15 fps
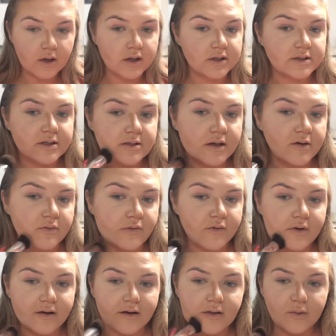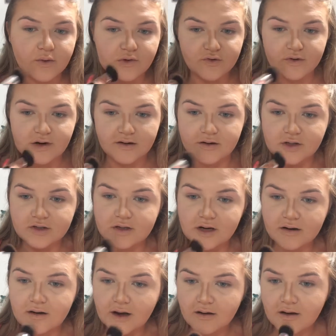This is like really strange.
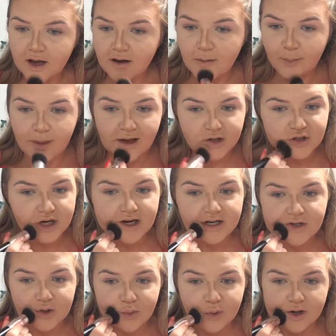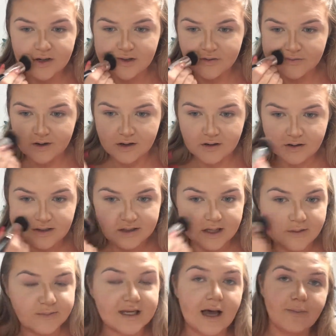I'm like trying to watch the video at the
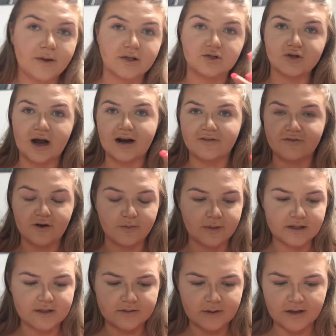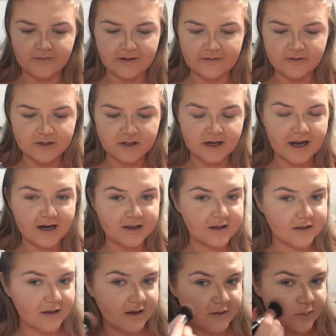same time as trying to film this as well. I've never done
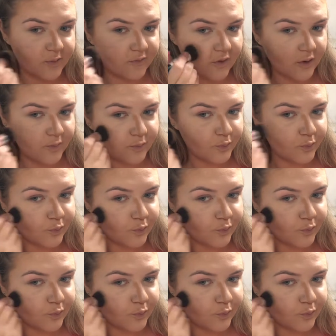anything like this before.